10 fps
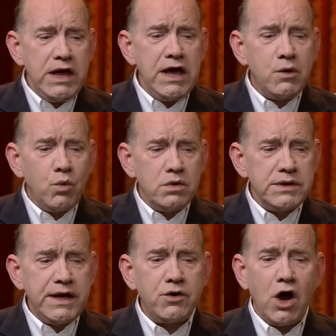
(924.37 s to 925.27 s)
equal
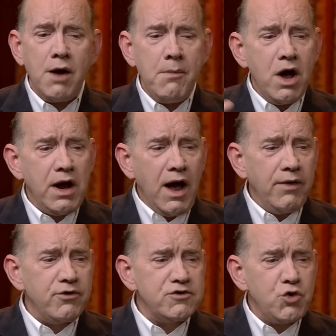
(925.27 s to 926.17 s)
leader among
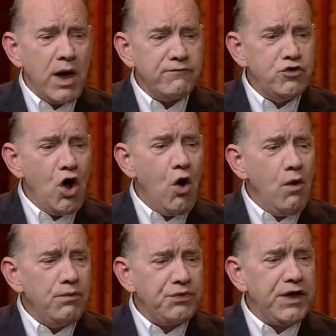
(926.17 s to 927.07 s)
others who have
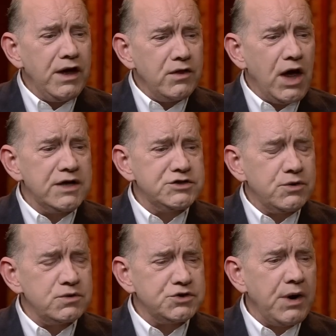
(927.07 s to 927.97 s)
no
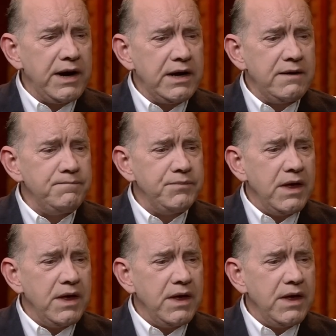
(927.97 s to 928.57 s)
theological training.